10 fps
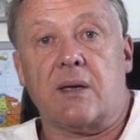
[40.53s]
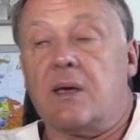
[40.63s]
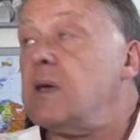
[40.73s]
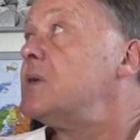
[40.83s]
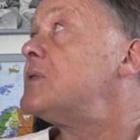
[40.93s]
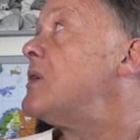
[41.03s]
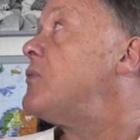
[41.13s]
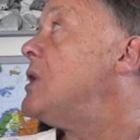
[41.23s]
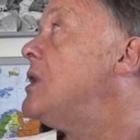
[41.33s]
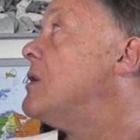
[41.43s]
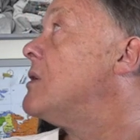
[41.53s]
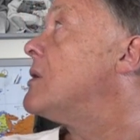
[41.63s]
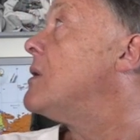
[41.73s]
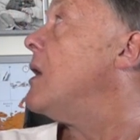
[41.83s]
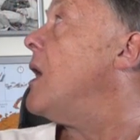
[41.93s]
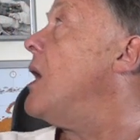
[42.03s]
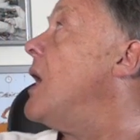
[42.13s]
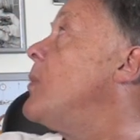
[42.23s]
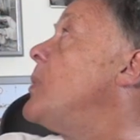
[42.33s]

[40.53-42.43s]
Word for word: So if we look uh, up